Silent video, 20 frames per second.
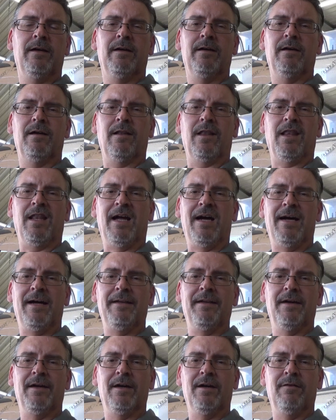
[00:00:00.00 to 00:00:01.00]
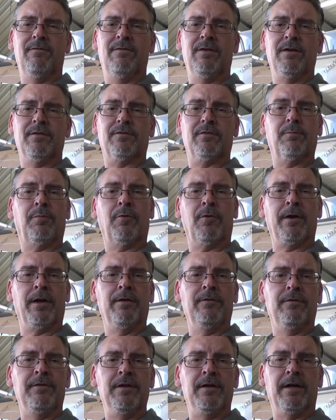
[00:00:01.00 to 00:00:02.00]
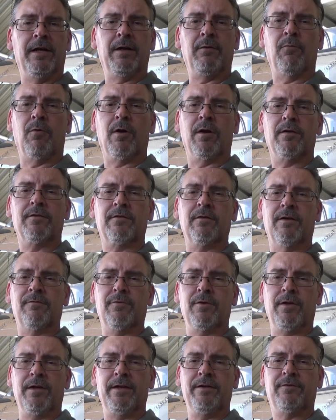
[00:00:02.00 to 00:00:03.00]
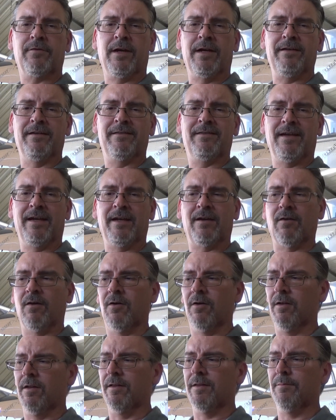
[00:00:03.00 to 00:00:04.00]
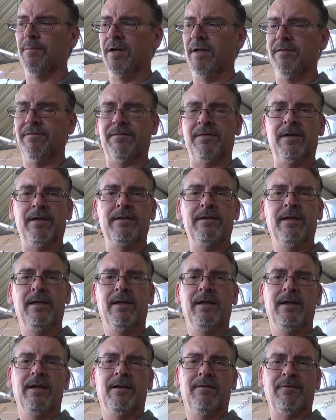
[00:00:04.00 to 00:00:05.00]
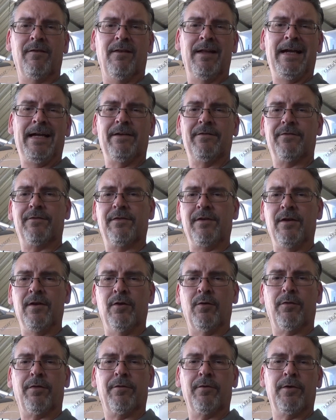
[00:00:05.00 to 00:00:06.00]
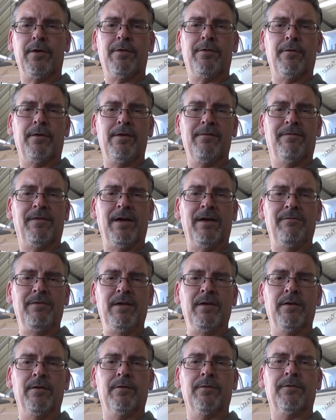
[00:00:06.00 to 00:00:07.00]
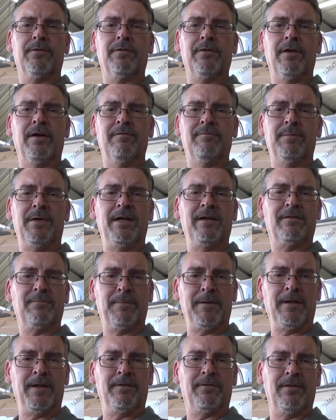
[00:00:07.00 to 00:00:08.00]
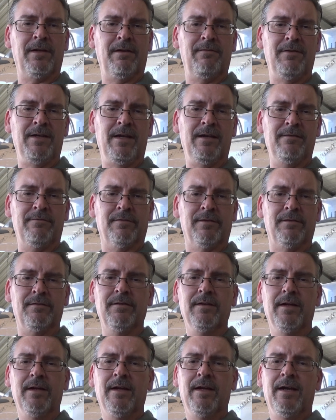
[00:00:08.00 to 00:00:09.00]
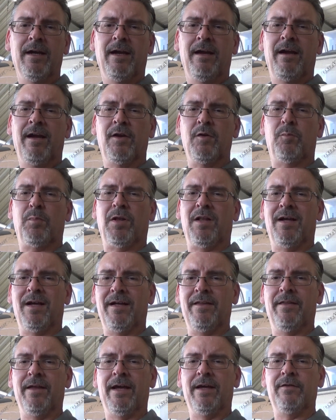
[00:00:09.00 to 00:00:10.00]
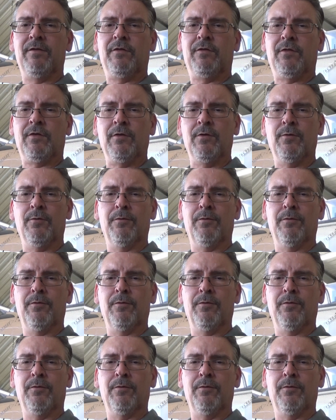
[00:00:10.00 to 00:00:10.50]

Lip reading: a lot of support engineering work. So I've really tried to take all of the benefit, the last 30, 35 years of my experience in aviation, and apply that to